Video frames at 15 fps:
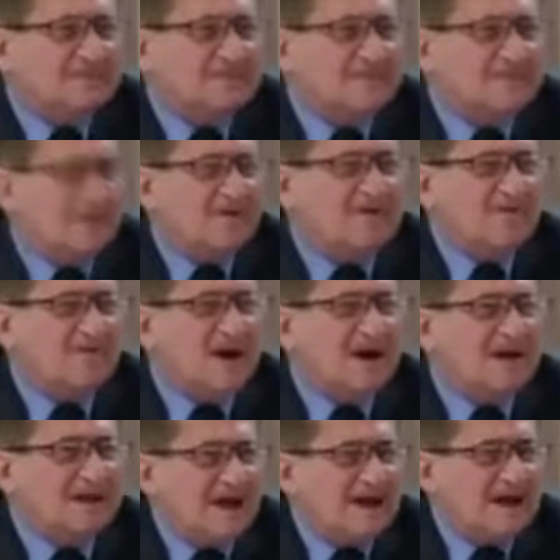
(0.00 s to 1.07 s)
of my
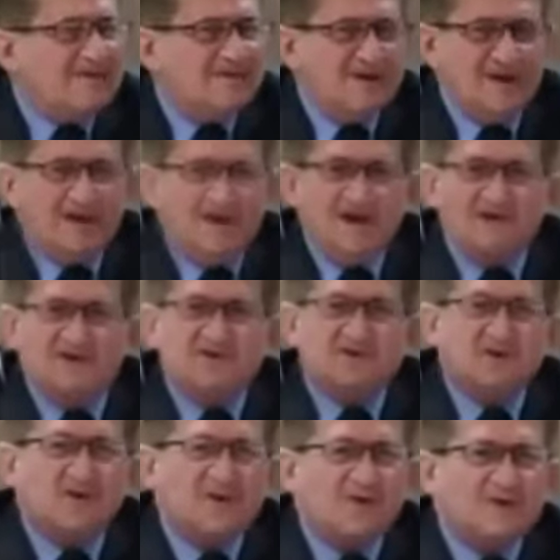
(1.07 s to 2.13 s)
life, it's
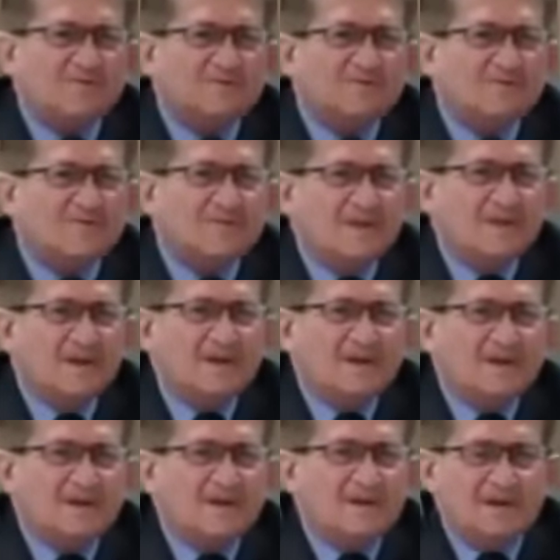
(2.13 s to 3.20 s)
so
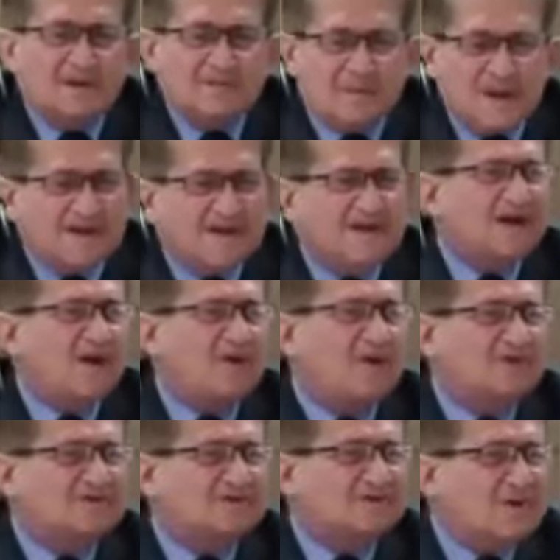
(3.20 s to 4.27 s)
depending or
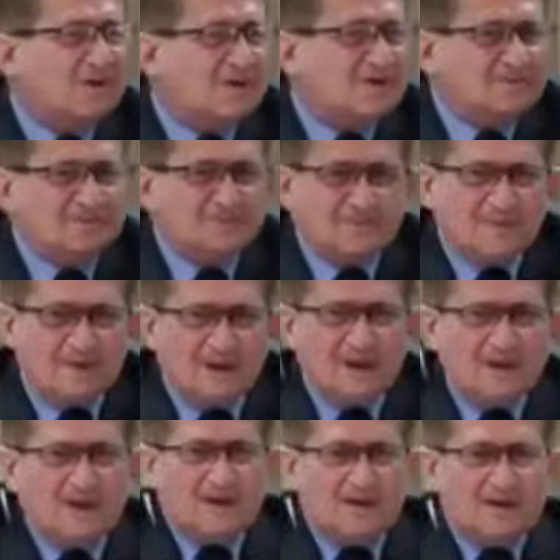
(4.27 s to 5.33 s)
so
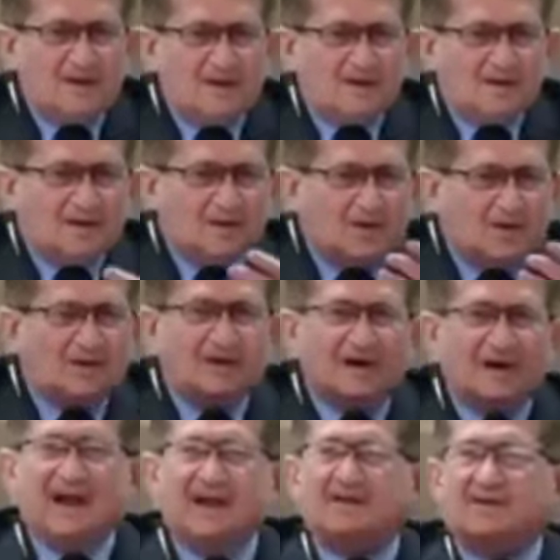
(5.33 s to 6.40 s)

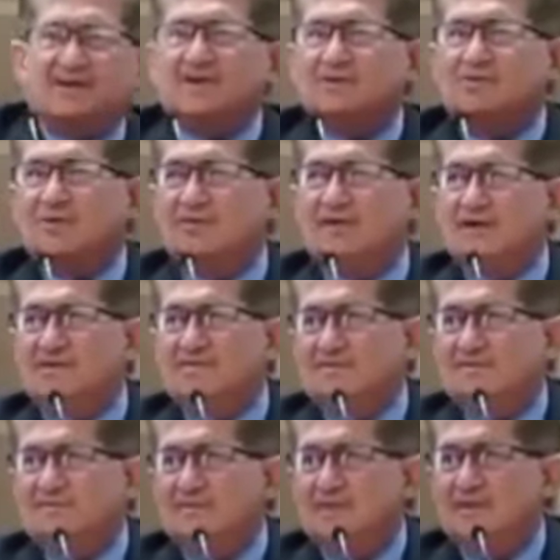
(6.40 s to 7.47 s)
correlated with him.
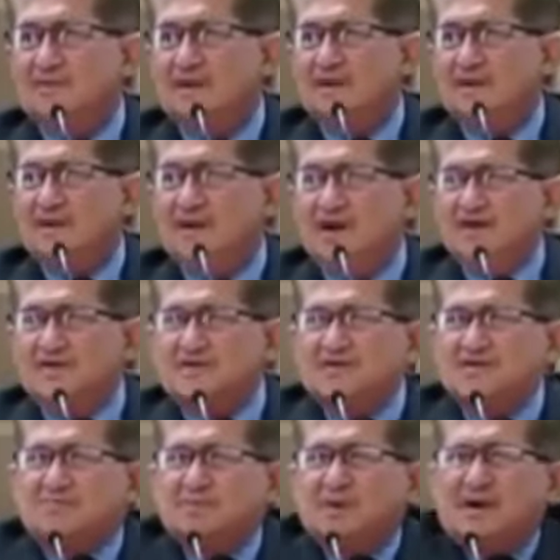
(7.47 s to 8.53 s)
It's a
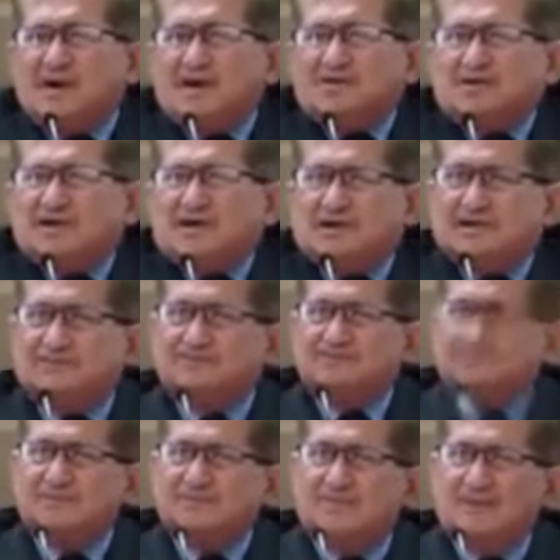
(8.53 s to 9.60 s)
spiritual.
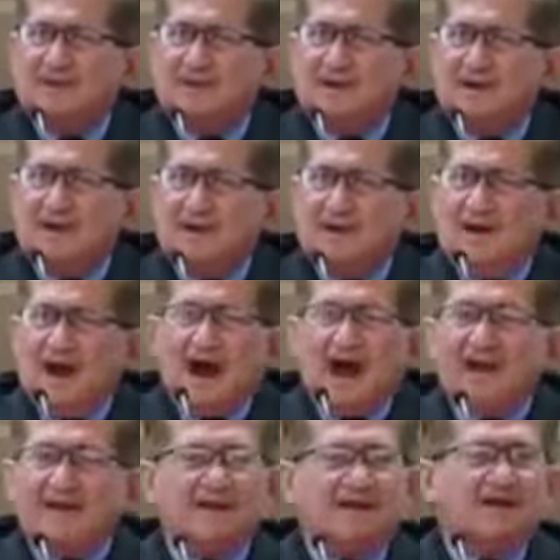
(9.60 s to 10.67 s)

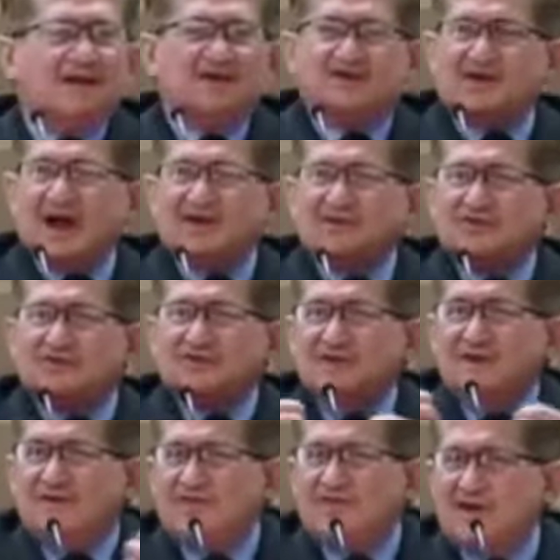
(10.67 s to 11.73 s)
And you start to
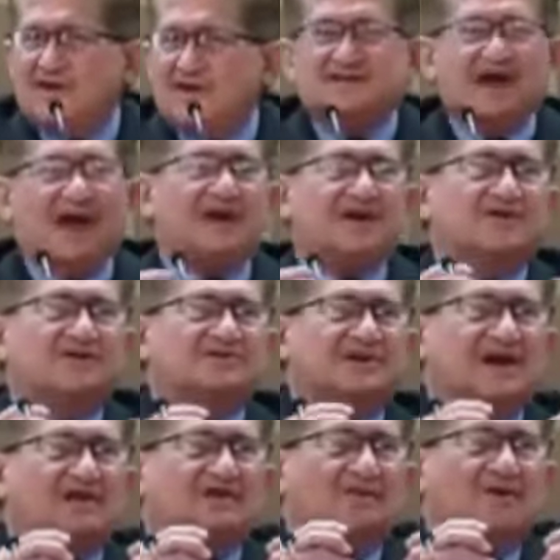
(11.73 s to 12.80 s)
see things and you
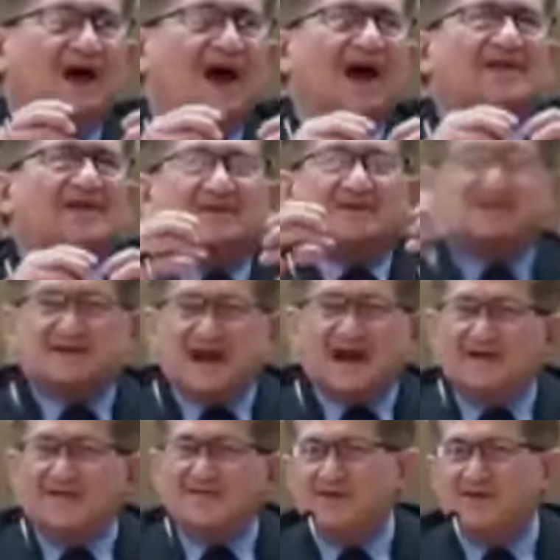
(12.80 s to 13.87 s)
start to
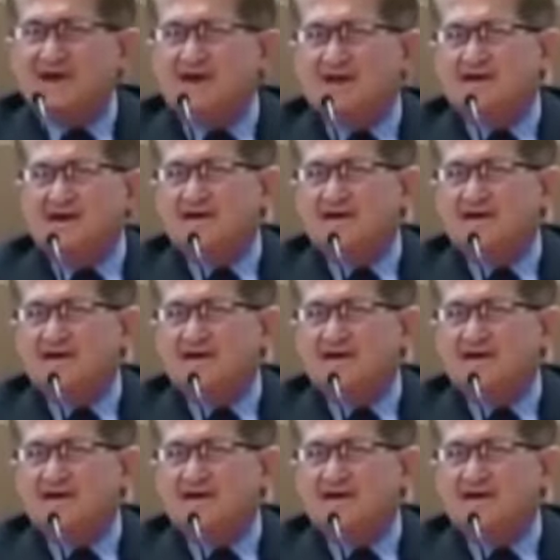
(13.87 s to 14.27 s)
understand things.